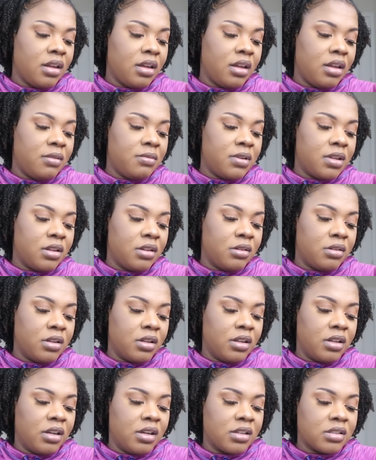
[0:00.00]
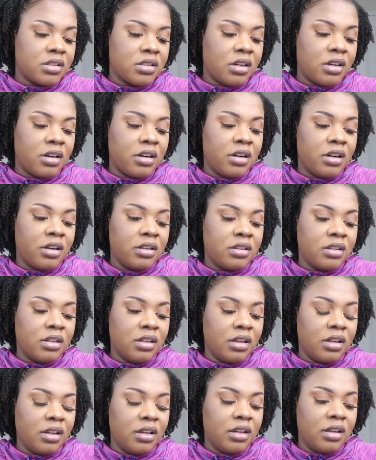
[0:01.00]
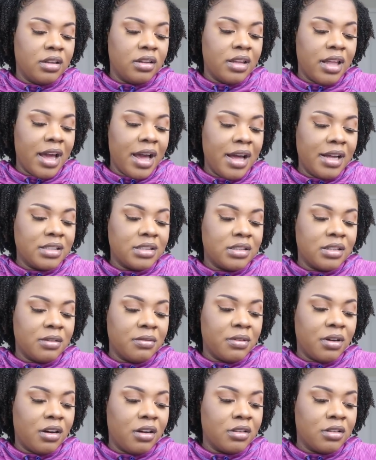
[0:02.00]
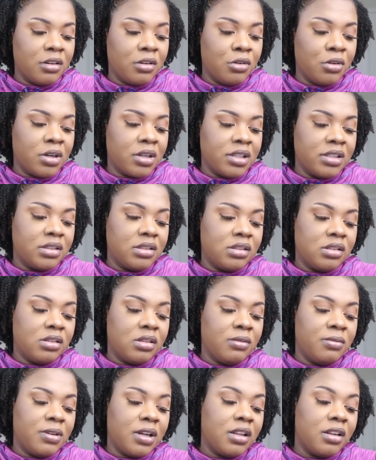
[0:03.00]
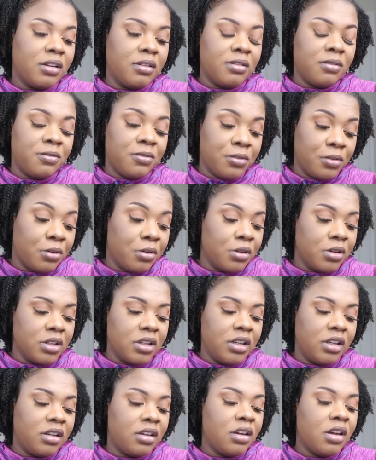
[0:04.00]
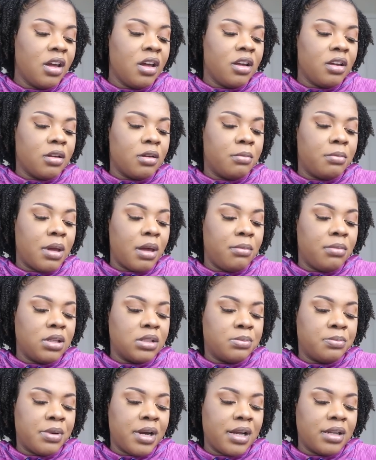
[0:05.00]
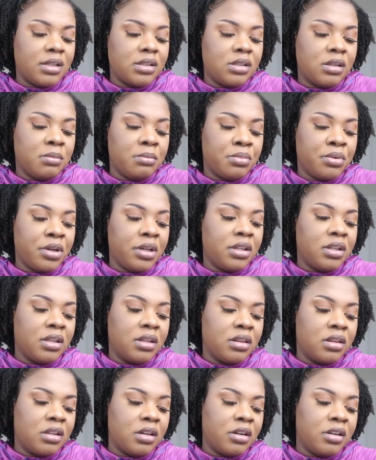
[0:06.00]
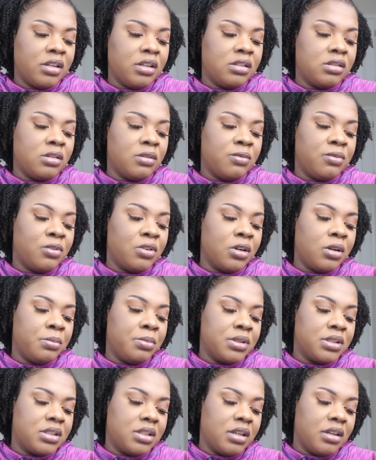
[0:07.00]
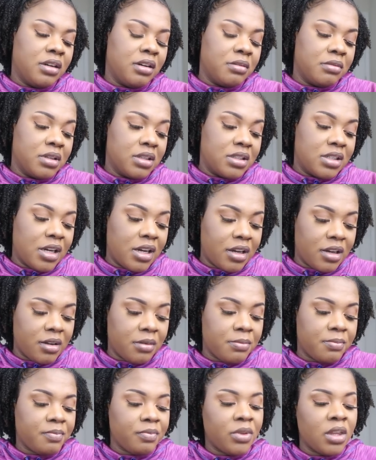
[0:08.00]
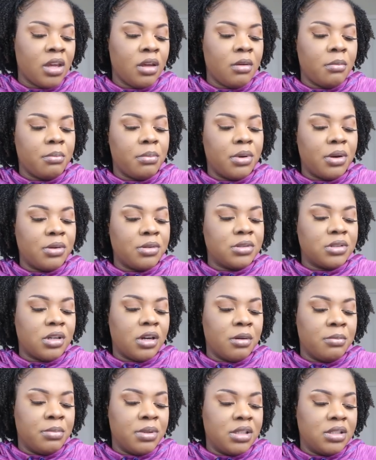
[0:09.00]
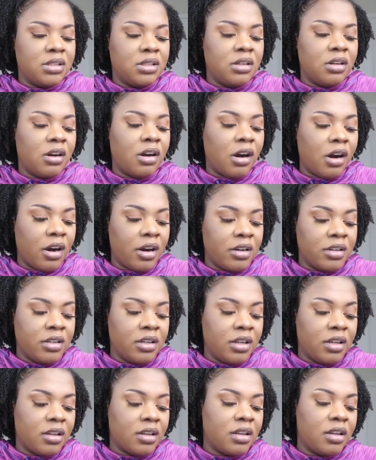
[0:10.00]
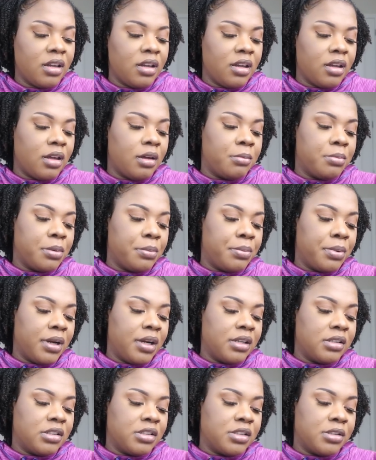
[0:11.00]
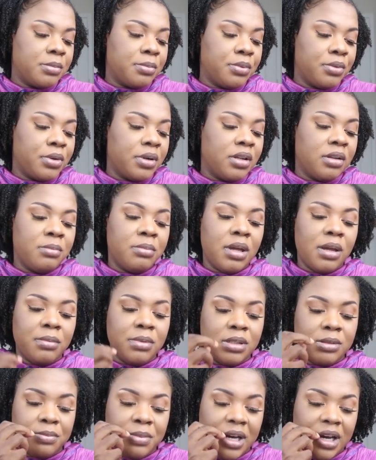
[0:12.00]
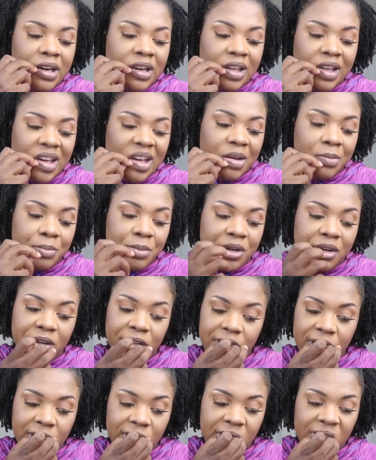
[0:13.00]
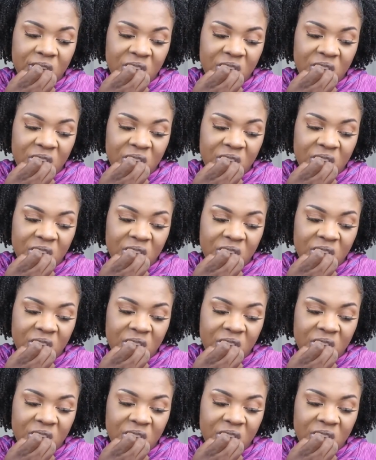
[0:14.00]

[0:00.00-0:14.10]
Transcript: Even though the lungs are the last of all the organs to develop fully, your baby is practicing breathing thirty to forty percent of the time. Bones are busy hardening and preparing to support your baby's body at birth.